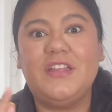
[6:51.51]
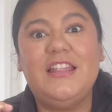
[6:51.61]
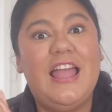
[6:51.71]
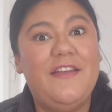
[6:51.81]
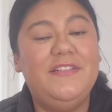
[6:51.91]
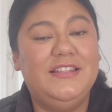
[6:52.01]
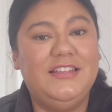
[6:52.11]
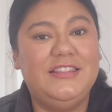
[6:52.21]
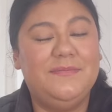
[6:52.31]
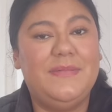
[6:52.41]
And I have it
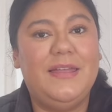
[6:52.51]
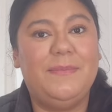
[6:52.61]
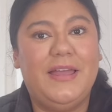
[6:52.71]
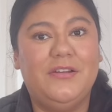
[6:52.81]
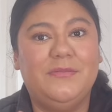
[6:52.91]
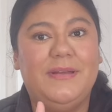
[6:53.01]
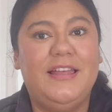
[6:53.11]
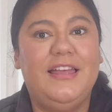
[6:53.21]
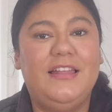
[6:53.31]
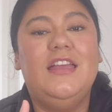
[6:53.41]
linked in my bio and
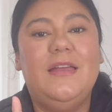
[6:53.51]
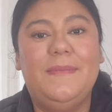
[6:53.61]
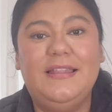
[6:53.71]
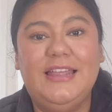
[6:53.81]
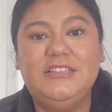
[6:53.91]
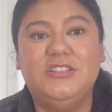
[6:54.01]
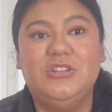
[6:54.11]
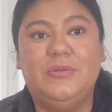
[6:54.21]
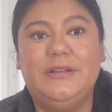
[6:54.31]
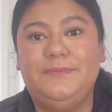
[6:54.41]
my, and my like to
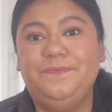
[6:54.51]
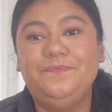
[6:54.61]
know it.